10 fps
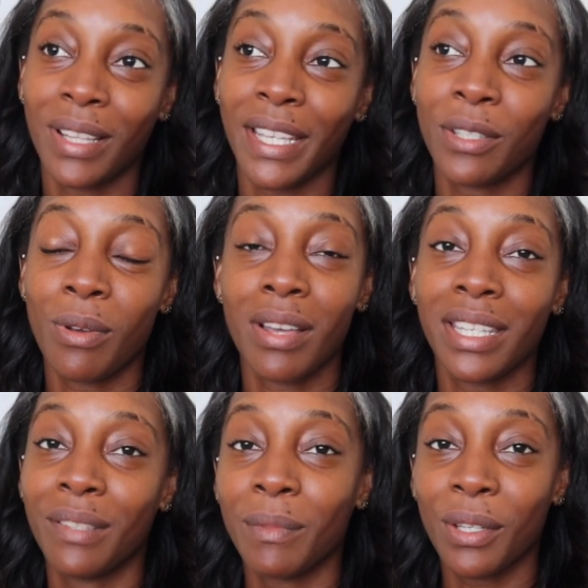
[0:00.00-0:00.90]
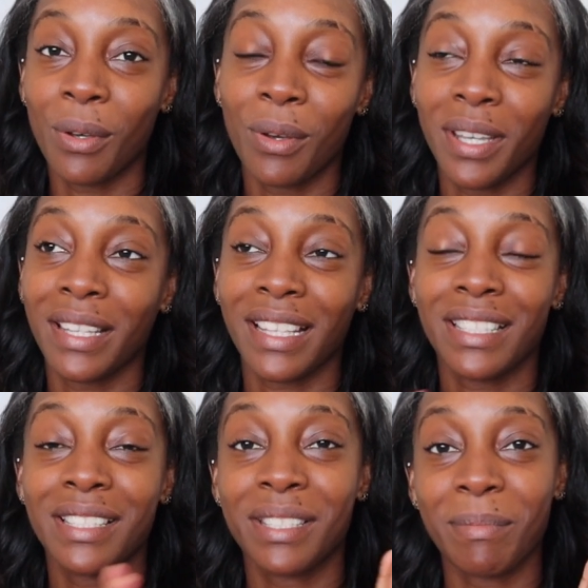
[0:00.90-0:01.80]
Like, you all keep me going. Like,
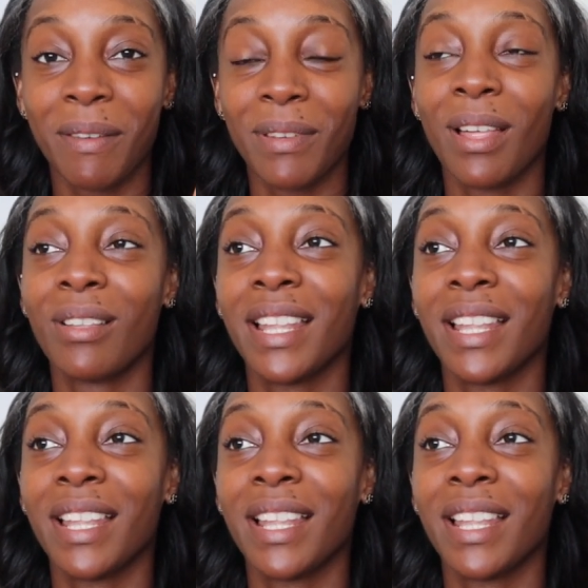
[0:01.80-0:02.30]
this is my vlog.